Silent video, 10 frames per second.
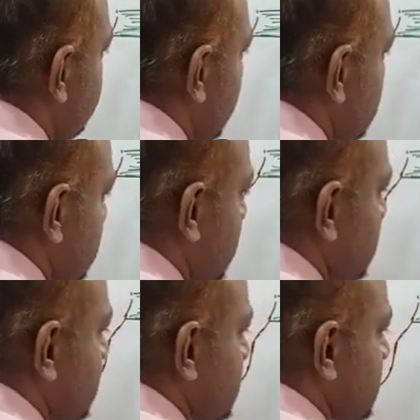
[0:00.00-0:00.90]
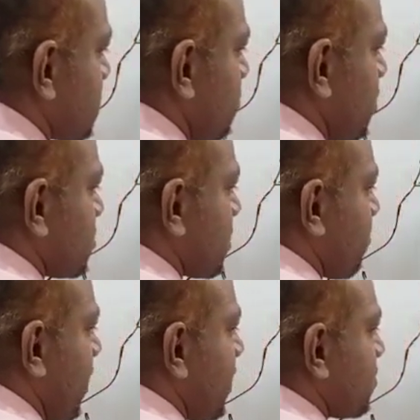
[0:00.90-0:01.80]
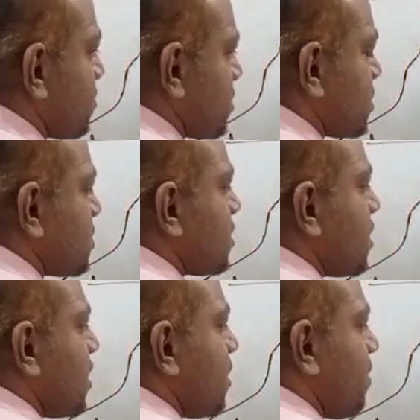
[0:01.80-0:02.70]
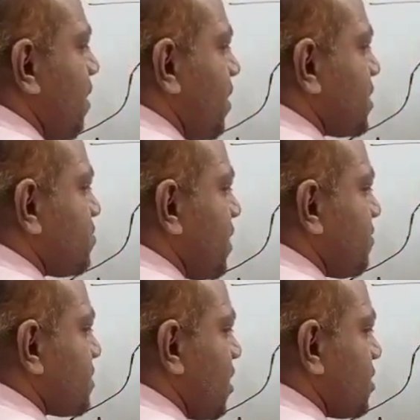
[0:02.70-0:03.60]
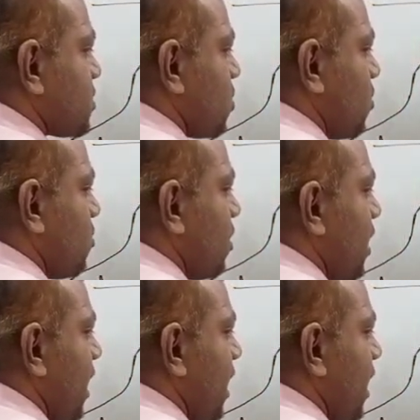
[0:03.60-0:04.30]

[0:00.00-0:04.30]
branch that is going to supply to this palmaris brevis also,